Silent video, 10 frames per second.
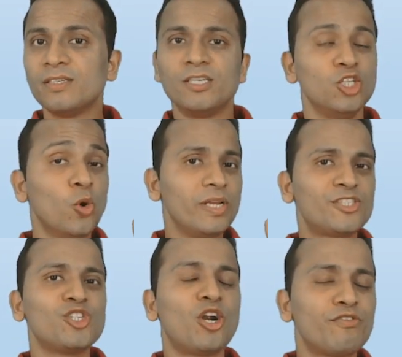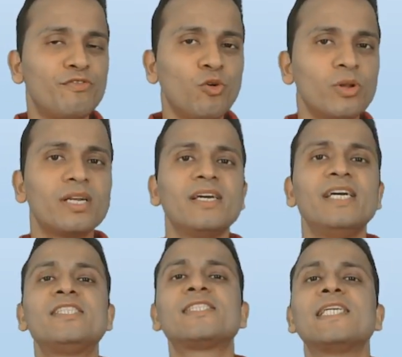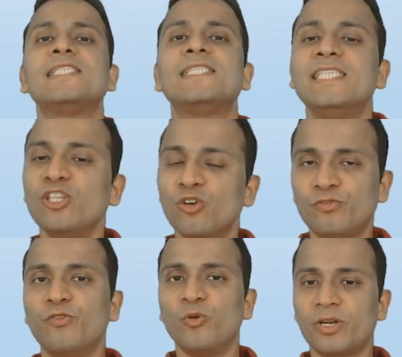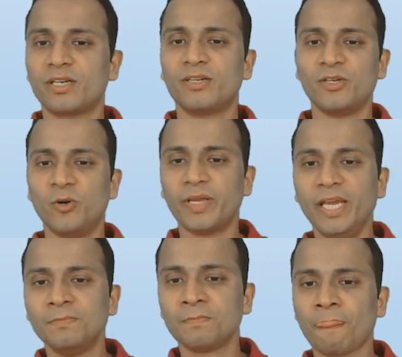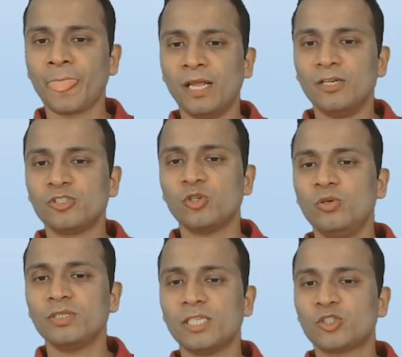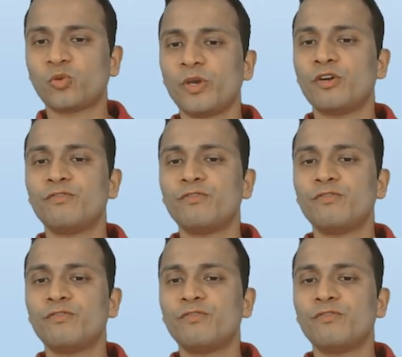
no, it's not 4, it's 04. Okay? So the square of